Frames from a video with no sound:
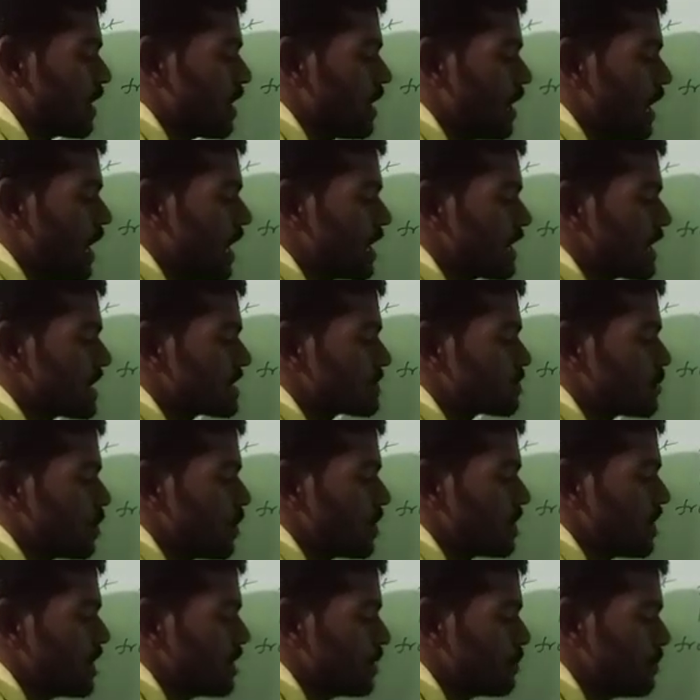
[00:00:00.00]
Log x
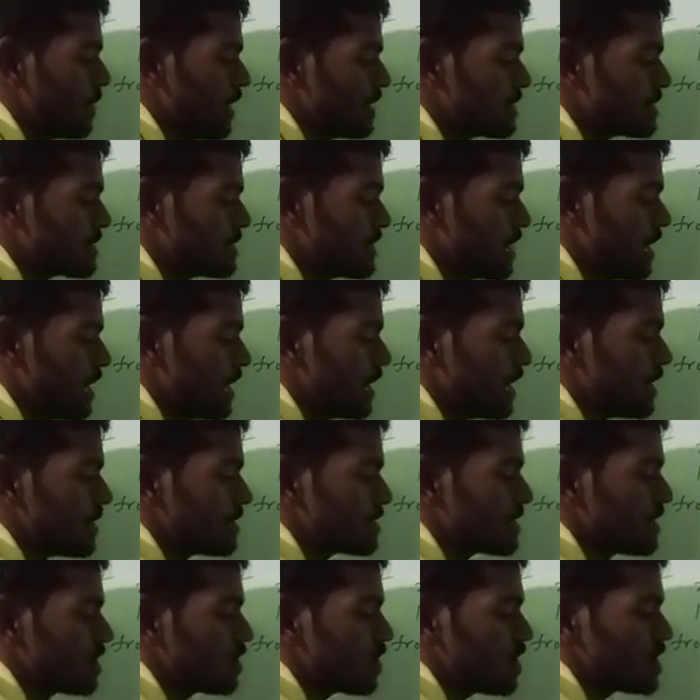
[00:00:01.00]
power n base a
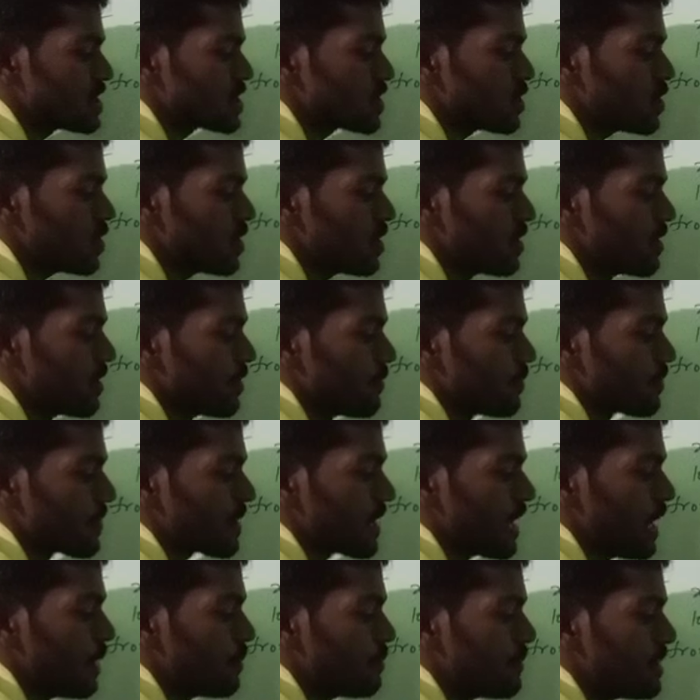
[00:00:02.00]
is equals to
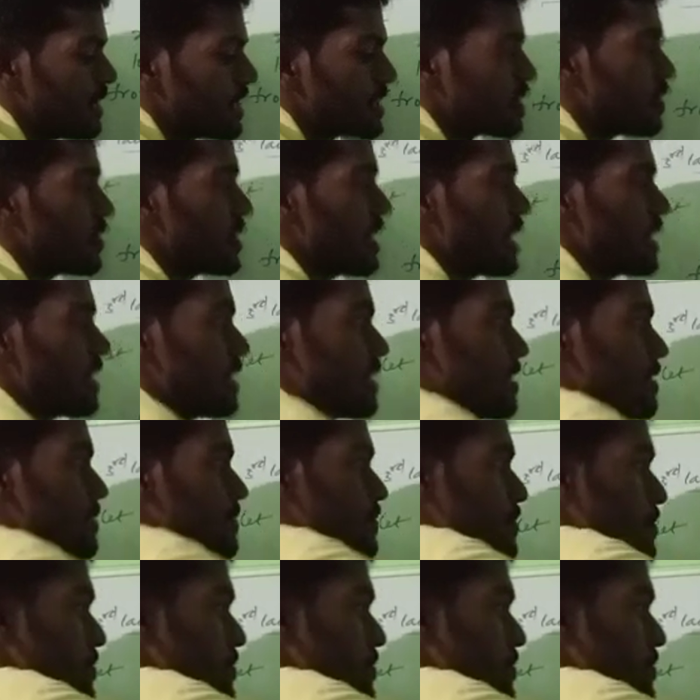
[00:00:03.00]
m into n.